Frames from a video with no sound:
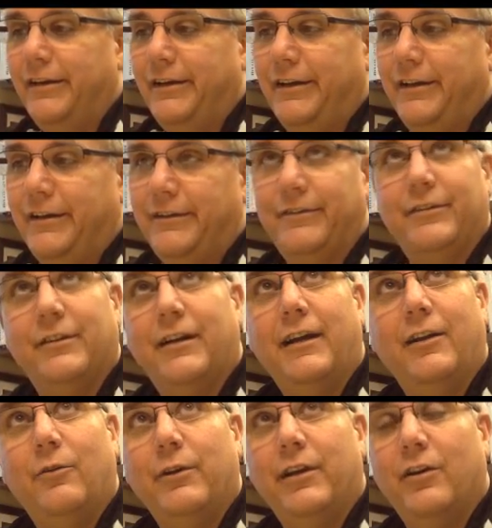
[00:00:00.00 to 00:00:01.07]
and
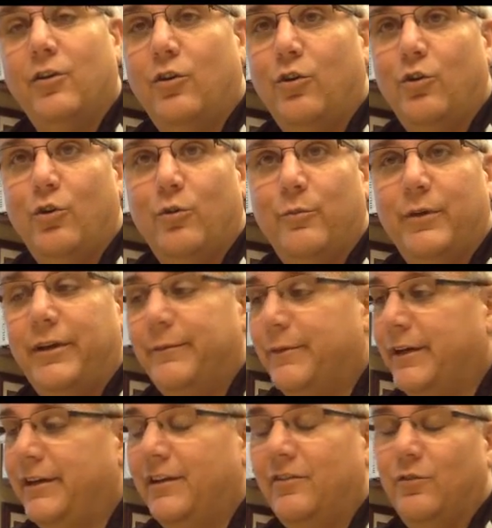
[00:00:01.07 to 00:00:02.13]
tonight I'll get home and
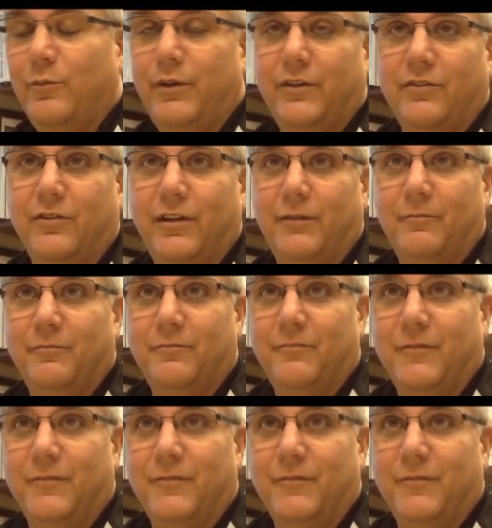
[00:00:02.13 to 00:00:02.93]
my kids will be asleep.